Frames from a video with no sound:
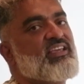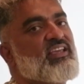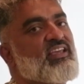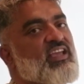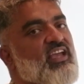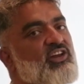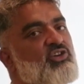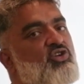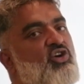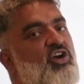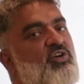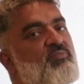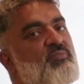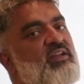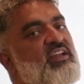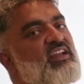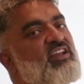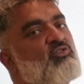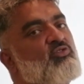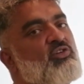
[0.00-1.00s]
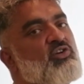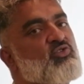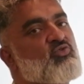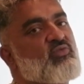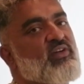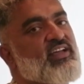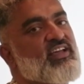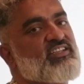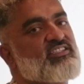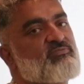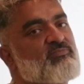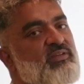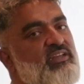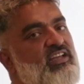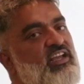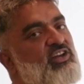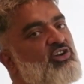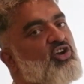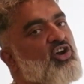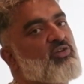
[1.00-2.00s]
cannot be equal to S, P
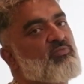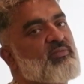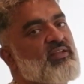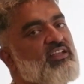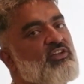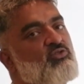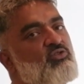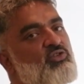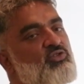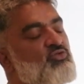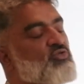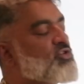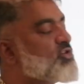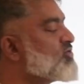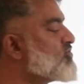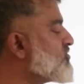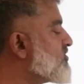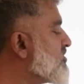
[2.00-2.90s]
cannot be equal to Q.